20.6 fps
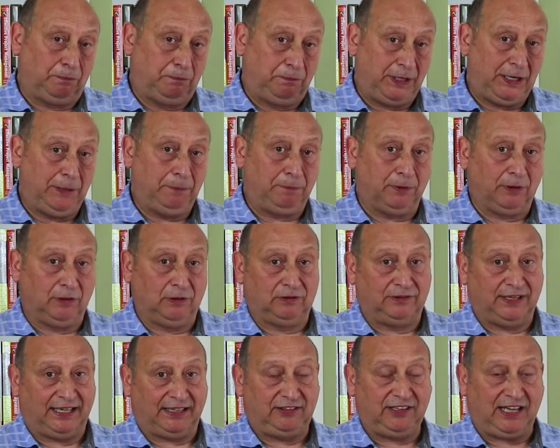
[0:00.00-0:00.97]
people
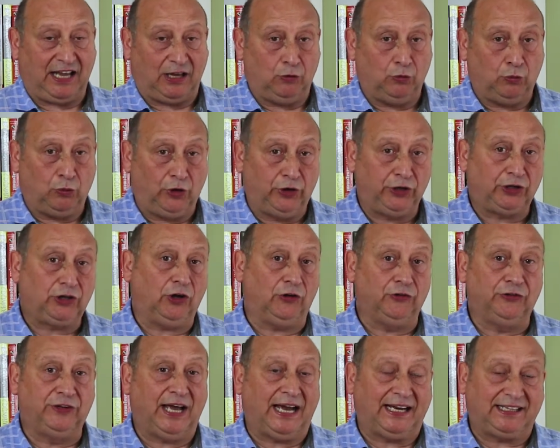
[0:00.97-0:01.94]
that can work on
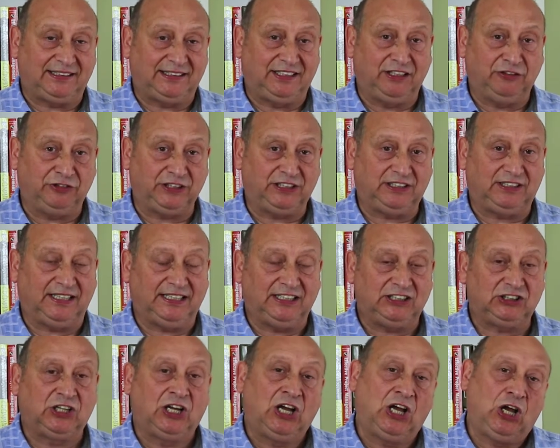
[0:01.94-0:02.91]
the activities,